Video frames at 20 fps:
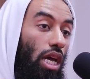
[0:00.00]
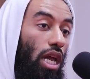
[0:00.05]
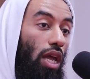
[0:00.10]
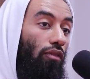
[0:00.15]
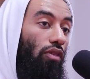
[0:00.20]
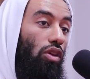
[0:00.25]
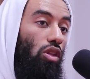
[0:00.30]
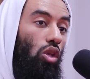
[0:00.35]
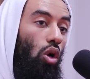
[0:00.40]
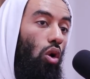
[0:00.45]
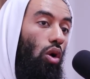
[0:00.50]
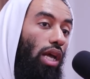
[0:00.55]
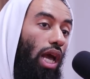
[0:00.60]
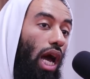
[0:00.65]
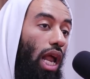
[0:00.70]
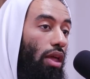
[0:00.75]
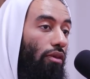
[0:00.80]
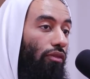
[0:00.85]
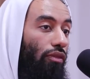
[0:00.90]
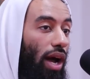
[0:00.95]
Even though
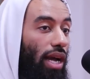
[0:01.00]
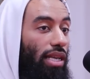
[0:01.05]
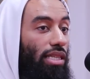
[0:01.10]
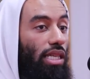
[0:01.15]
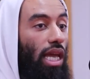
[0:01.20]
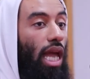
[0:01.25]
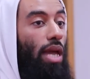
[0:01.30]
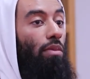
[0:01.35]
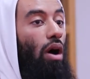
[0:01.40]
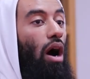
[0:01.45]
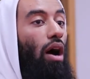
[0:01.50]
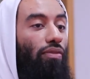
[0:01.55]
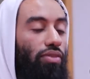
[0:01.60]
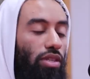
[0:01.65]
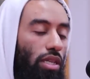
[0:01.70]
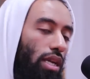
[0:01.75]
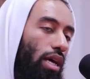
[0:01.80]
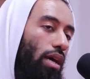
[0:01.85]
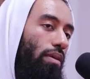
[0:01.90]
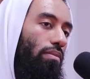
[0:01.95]
caliphates came
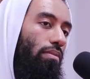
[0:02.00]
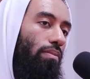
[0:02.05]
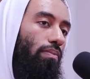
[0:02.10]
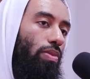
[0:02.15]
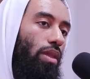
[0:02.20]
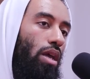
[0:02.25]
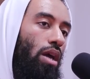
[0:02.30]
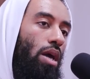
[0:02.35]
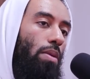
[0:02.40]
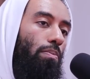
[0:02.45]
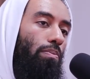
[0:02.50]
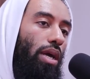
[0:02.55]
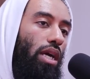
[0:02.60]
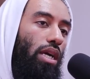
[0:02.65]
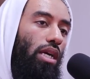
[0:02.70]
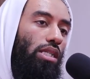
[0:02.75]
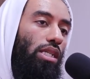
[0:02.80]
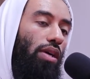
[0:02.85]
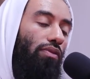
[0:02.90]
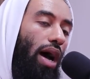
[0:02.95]
after them
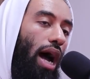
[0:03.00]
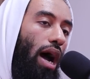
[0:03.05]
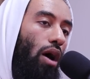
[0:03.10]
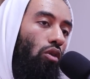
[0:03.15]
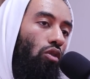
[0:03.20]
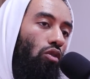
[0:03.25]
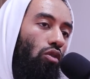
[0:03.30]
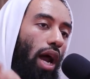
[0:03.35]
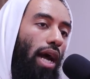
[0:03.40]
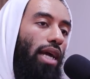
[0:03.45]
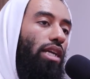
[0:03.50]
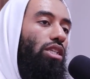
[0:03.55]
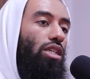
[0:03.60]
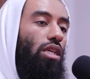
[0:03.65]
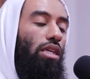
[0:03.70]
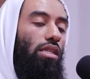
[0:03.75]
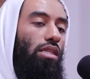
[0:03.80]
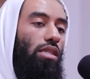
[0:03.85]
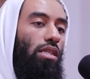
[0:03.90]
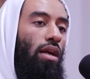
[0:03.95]
because of how
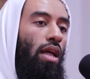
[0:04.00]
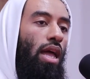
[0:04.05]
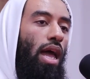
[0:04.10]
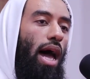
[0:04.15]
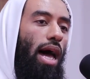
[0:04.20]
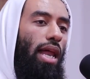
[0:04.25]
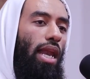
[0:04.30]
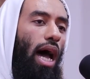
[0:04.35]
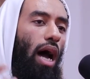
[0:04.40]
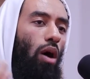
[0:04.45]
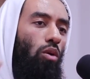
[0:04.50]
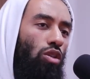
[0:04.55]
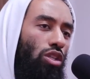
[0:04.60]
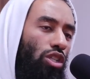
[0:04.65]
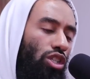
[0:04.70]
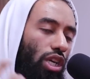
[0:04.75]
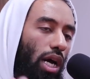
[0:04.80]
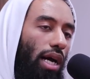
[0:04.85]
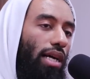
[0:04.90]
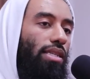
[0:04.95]
righteous and how
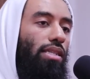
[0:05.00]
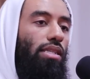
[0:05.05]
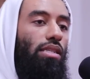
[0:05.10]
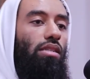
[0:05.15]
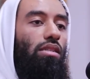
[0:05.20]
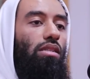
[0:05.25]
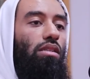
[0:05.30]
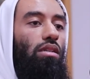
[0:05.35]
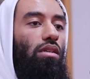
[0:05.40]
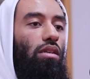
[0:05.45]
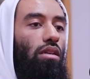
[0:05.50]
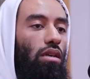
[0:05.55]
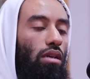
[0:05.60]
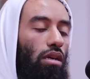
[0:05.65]
just